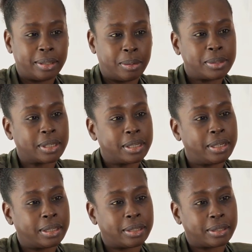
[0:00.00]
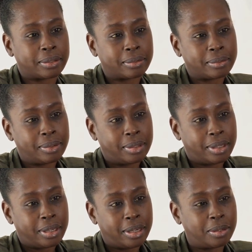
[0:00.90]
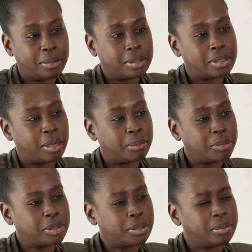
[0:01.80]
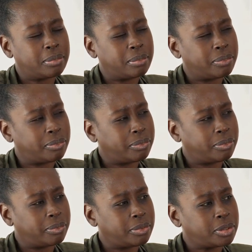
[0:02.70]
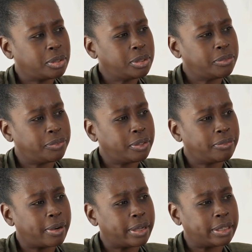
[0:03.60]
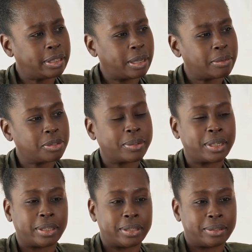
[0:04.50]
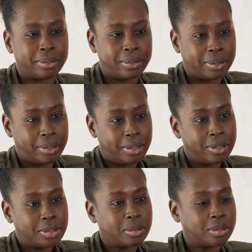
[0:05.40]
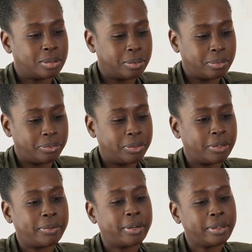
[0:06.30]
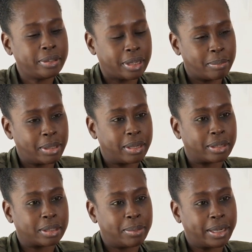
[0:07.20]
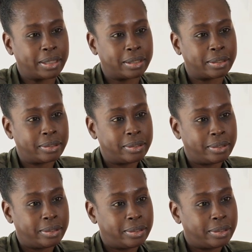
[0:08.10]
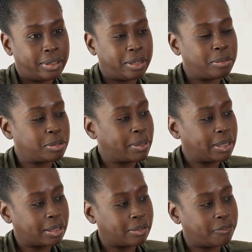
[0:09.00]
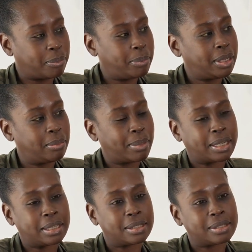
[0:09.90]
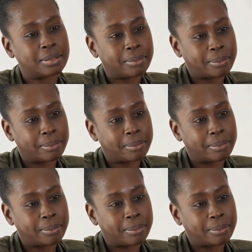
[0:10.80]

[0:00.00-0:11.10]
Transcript: There was a clinic there. And it was Serge Vilvar, I think, that was running it. So through Vilvar, I met Dr. Blyden. And he was my doctor for me and my kids.